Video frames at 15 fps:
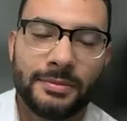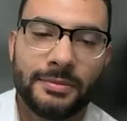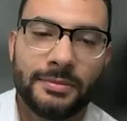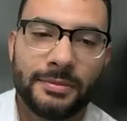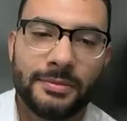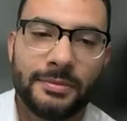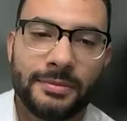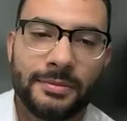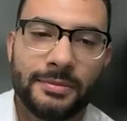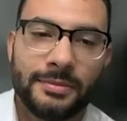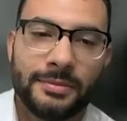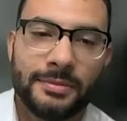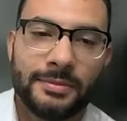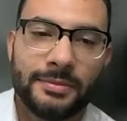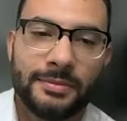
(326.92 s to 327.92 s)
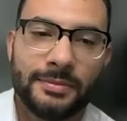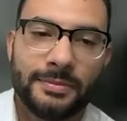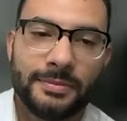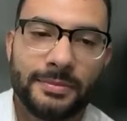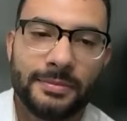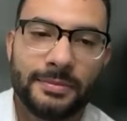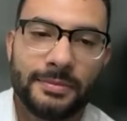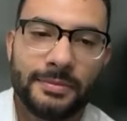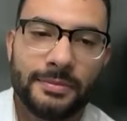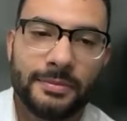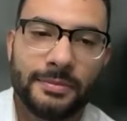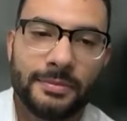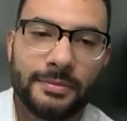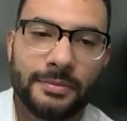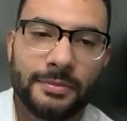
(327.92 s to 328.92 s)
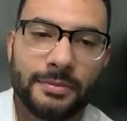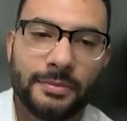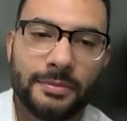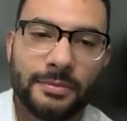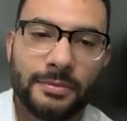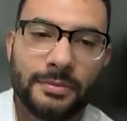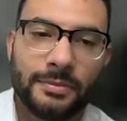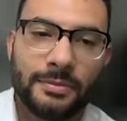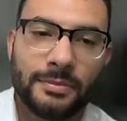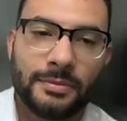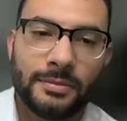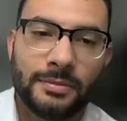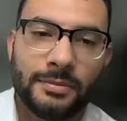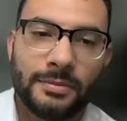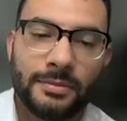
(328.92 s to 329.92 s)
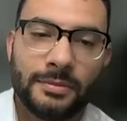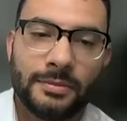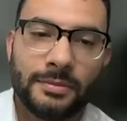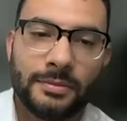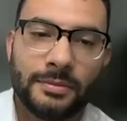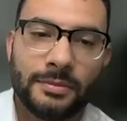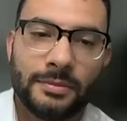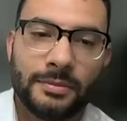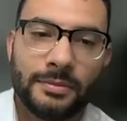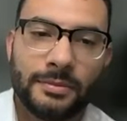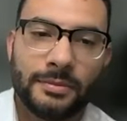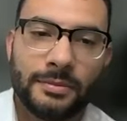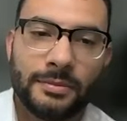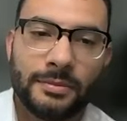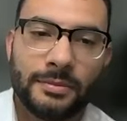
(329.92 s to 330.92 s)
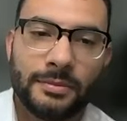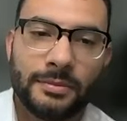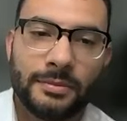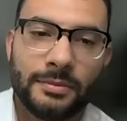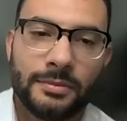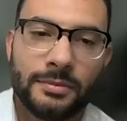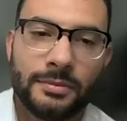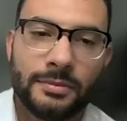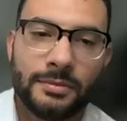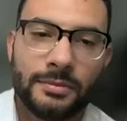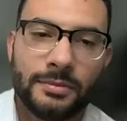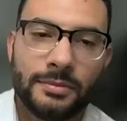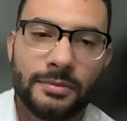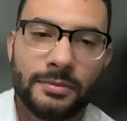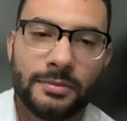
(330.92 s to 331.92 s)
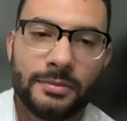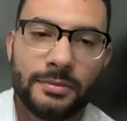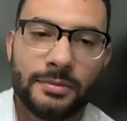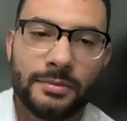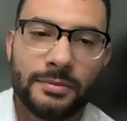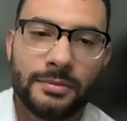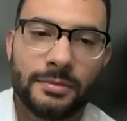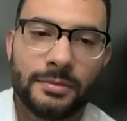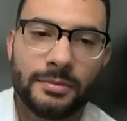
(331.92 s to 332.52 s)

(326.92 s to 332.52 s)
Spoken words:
No words are spoken by the person on screen.